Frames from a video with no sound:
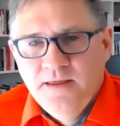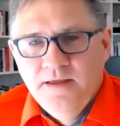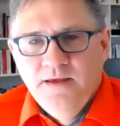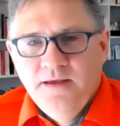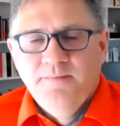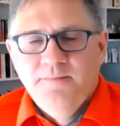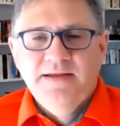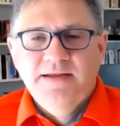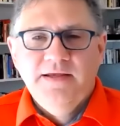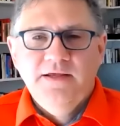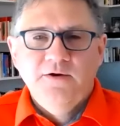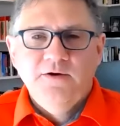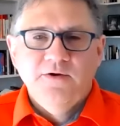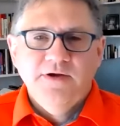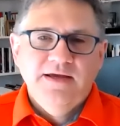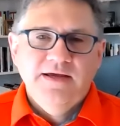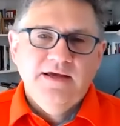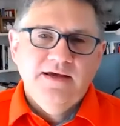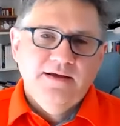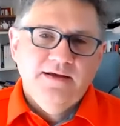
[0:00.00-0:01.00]
You know,
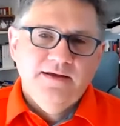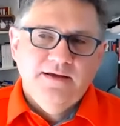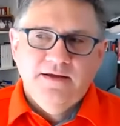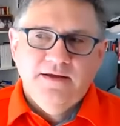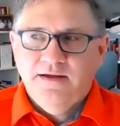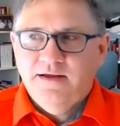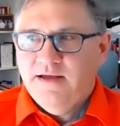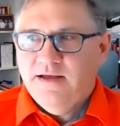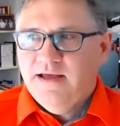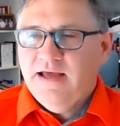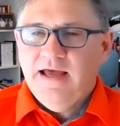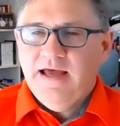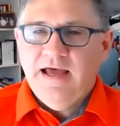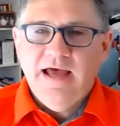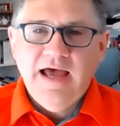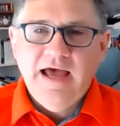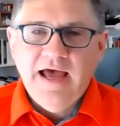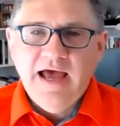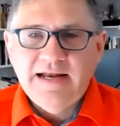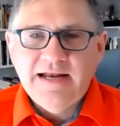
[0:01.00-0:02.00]

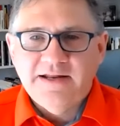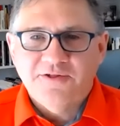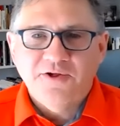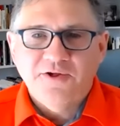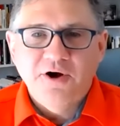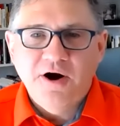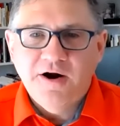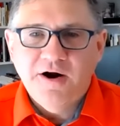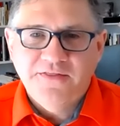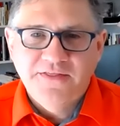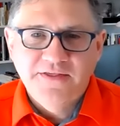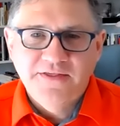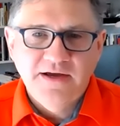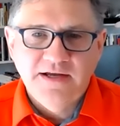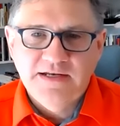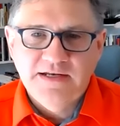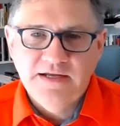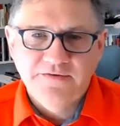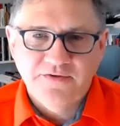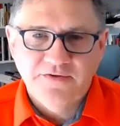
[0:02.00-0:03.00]
at its heart, the
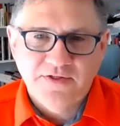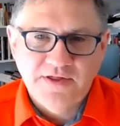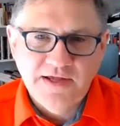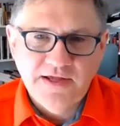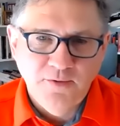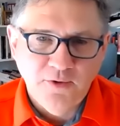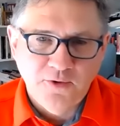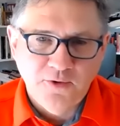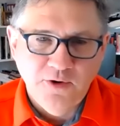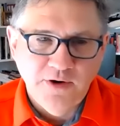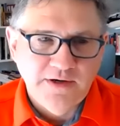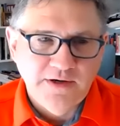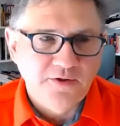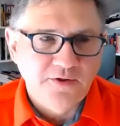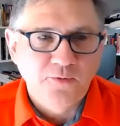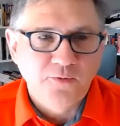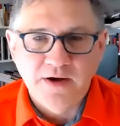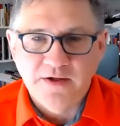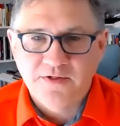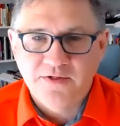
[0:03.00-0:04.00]
idea of a stable coin
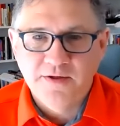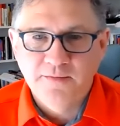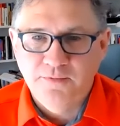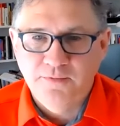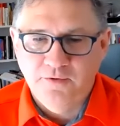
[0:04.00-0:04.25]
is quite simple,